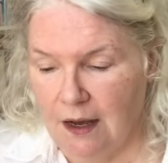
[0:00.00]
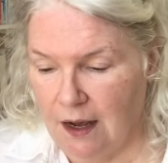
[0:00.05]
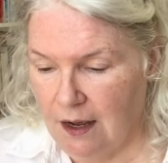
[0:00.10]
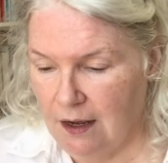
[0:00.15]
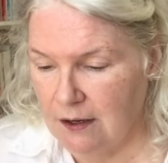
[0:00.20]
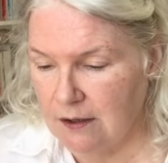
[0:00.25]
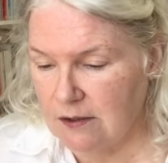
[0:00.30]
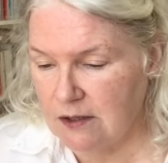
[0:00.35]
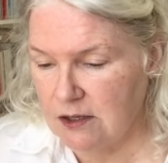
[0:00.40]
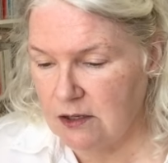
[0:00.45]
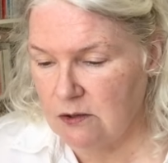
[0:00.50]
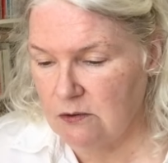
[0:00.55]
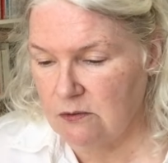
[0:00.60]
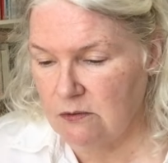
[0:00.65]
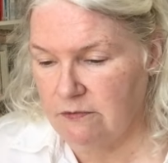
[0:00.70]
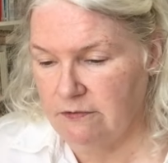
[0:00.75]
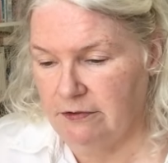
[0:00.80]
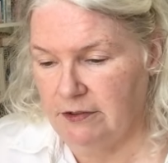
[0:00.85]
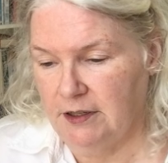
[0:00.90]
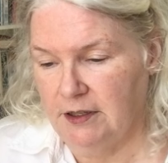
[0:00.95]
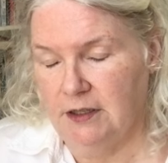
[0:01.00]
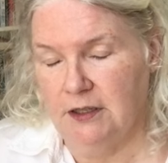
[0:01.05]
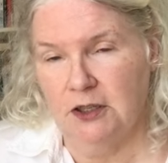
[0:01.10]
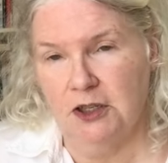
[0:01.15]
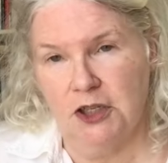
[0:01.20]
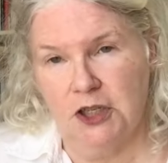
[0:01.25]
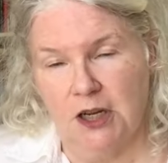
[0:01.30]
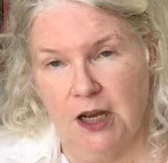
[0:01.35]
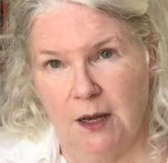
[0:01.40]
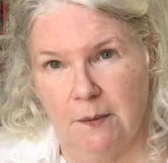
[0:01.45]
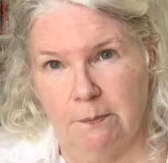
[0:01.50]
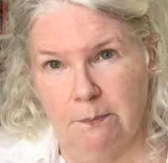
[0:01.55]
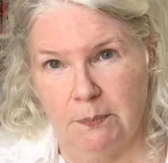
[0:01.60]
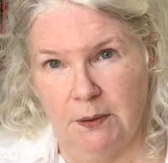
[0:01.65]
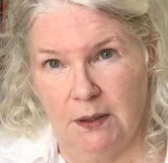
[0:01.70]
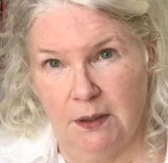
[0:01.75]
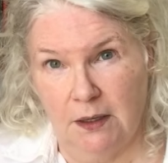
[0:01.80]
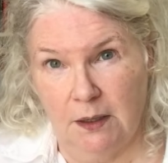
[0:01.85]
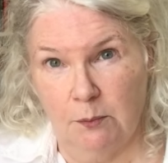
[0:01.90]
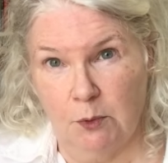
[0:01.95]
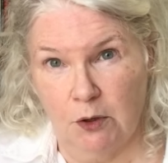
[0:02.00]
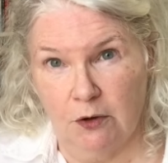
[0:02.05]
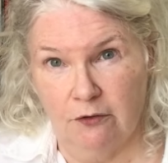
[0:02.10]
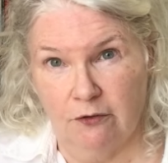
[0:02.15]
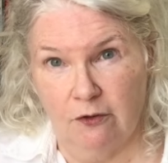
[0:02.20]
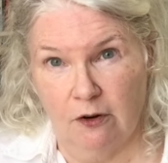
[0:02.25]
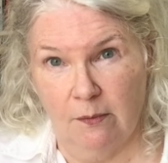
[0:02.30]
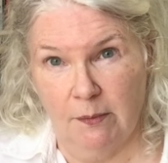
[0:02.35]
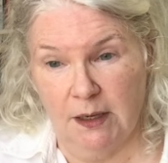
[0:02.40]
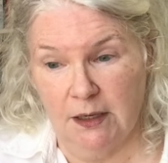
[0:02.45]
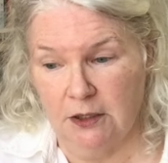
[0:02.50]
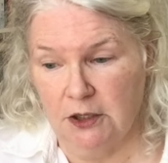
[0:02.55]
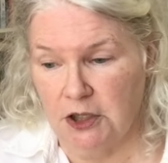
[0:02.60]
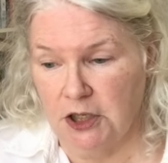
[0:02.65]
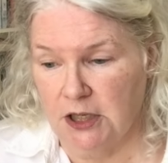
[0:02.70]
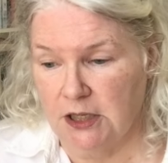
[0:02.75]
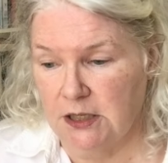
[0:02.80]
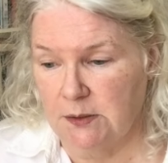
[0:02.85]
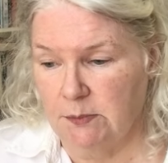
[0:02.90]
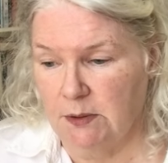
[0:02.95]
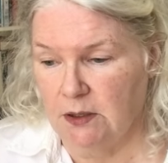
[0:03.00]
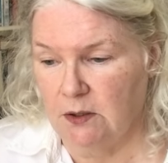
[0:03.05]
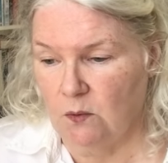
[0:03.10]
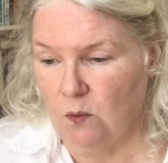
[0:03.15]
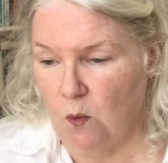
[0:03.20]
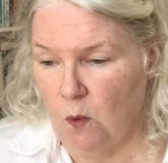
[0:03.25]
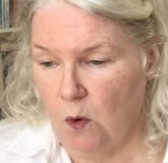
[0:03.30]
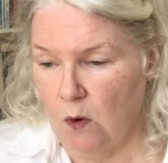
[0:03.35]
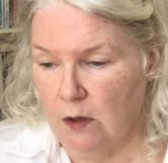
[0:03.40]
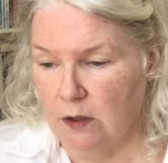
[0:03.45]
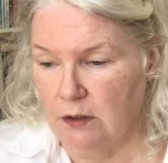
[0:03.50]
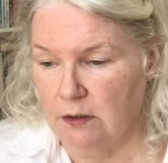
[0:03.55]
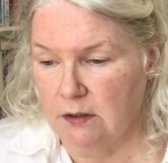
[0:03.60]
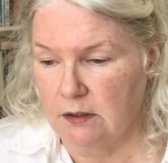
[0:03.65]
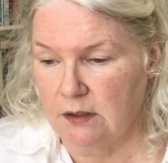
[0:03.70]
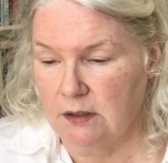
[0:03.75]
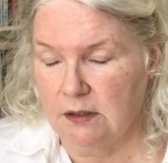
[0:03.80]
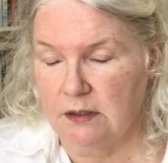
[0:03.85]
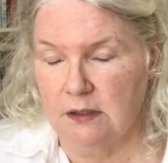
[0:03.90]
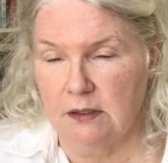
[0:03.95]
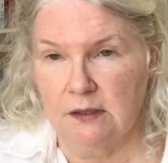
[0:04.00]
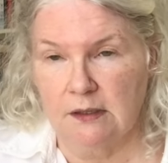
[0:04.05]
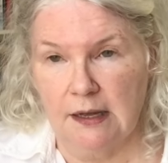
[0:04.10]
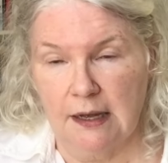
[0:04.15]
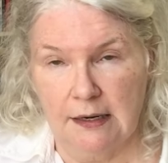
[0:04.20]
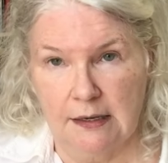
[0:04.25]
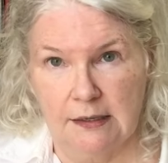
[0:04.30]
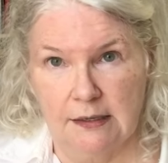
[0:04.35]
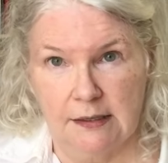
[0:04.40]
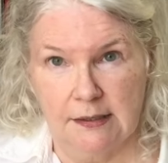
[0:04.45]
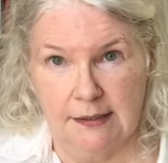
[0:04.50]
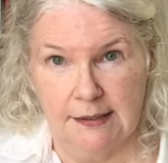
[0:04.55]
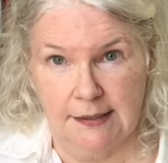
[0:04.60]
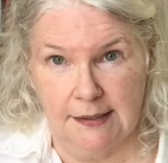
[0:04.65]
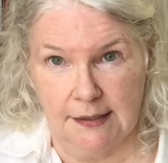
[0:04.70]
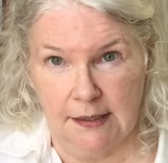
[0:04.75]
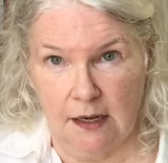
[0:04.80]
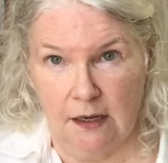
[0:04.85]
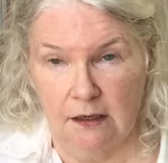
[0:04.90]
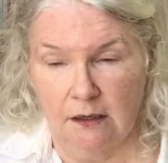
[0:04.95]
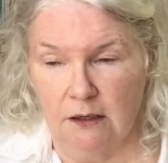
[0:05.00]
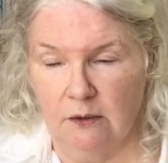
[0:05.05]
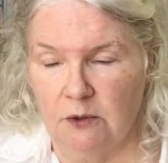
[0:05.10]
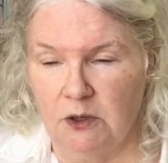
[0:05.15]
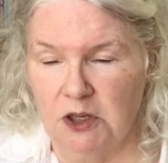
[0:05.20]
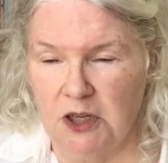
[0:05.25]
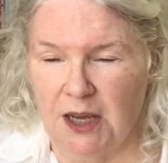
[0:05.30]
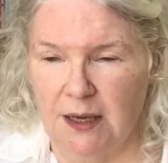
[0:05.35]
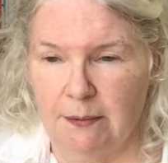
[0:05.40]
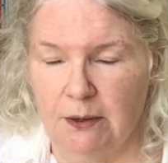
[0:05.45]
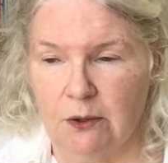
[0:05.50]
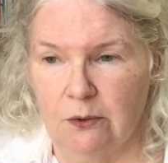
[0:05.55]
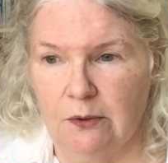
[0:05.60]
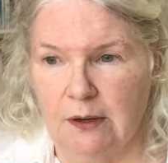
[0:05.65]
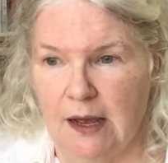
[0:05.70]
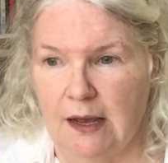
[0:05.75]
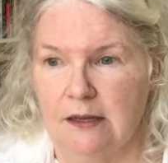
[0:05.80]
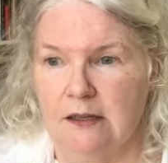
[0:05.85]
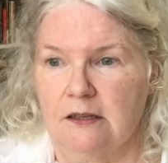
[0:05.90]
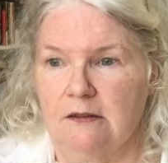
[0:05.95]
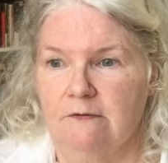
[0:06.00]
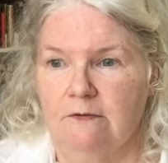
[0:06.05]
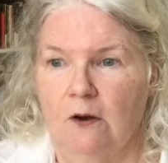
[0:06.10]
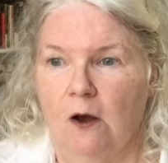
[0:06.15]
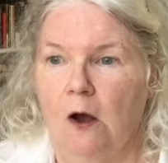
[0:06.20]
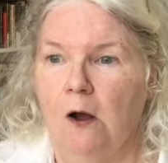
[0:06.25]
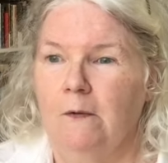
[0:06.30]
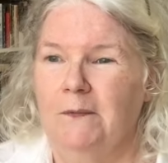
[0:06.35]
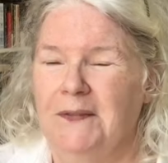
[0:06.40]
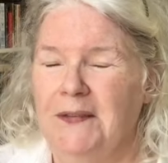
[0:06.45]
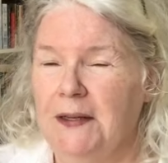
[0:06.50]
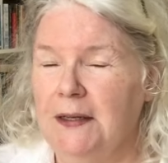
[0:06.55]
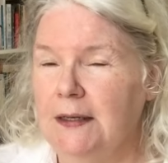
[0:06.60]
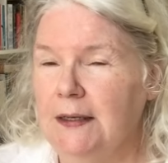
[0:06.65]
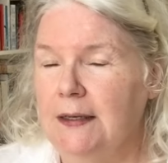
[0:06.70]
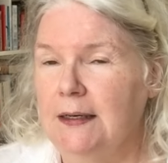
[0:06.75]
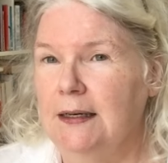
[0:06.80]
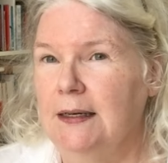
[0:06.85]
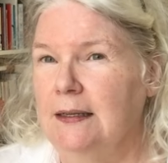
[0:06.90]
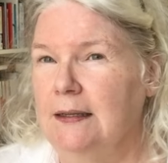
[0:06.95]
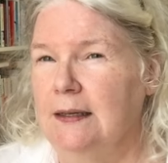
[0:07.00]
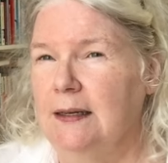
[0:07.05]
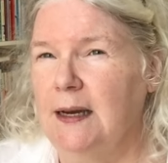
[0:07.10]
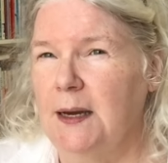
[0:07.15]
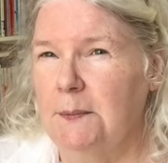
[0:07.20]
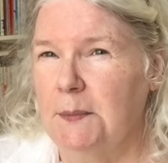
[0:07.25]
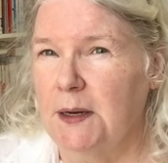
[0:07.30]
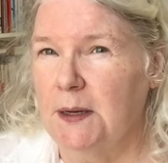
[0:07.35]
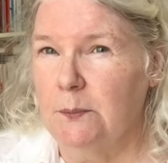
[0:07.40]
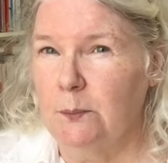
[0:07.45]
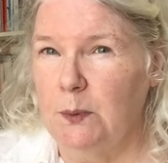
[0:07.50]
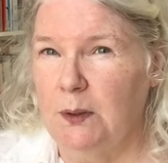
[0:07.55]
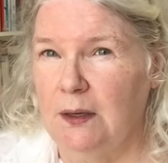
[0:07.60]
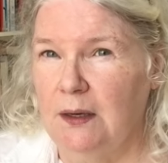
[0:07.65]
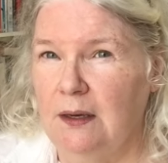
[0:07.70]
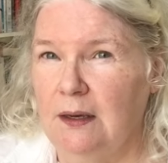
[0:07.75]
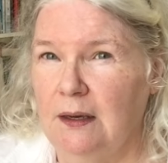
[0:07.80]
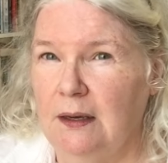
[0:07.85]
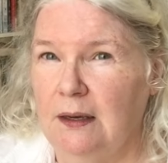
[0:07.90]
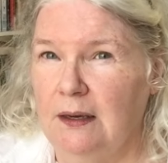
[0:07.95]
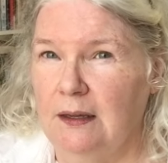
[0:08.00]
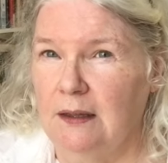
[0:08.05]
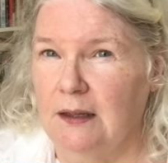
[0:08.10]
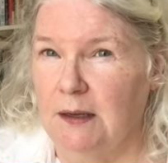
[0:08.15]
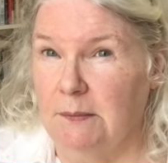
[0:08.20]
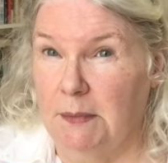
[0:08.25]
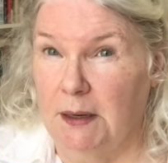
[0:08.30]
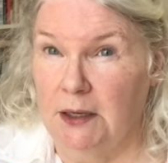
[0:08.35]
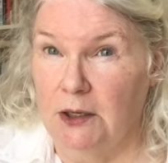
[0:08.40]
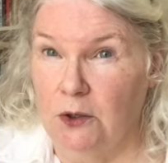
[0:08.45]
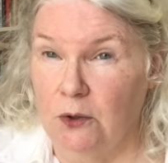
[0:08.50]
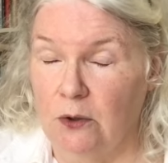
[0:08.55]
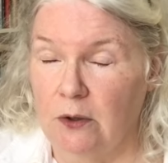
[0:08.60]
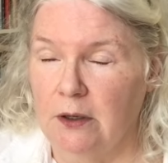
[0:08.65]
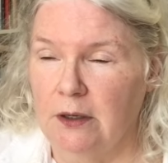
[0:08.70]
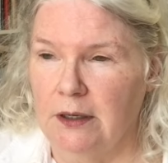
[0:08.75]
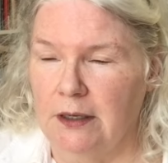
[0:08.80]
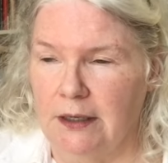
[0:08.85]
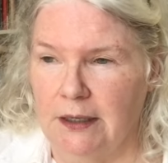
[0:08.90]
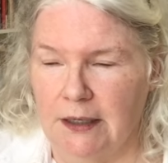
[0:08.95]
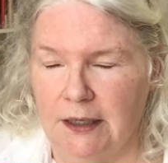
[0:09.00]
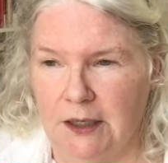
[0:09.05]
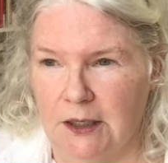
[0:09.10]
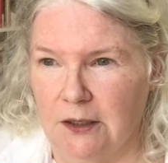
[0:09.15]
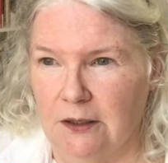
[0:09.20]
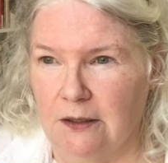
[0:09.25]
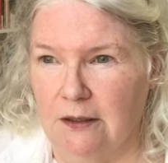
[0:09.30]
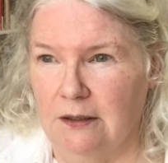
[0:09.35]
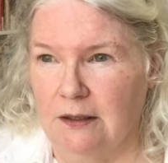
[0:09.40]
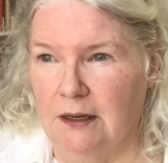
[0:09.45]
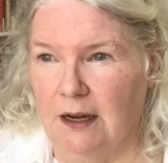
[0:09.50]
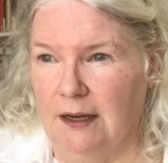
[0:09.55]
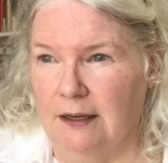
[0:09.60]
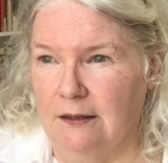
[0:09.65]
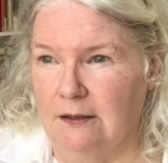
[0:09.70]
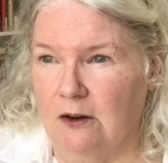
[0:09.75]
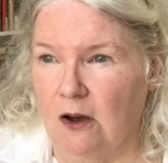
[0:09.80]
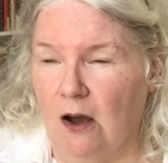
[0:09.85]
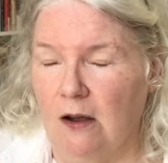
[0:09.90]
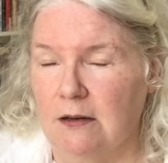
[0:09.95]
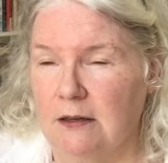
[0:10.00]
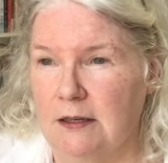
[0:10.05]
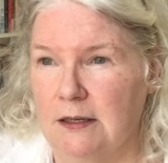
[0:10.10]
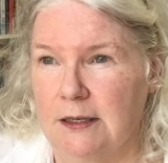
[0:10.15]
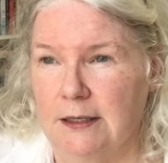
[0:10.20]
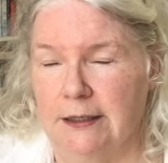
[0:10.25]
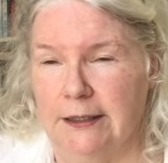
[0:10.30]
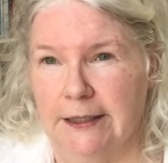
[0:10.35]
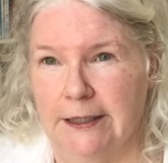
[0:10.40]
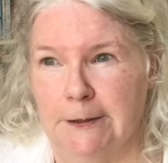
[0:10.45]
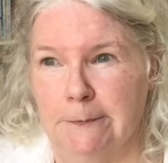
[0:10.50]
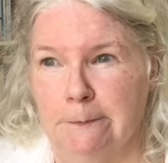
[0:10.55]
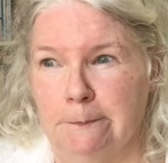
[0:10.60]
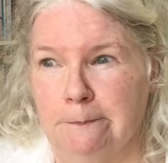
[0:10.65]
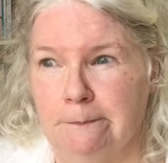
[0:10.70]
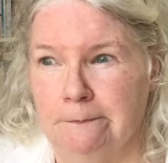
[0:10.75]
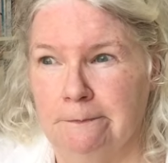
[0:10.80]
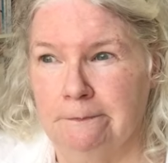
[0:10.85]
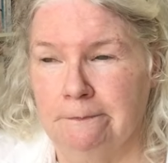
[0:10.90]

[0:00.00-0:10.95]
I also finished up in ebook format Jesmyn Ward's Let Us Descend, which came out last fall. I think I might be in the minority here in, in not um,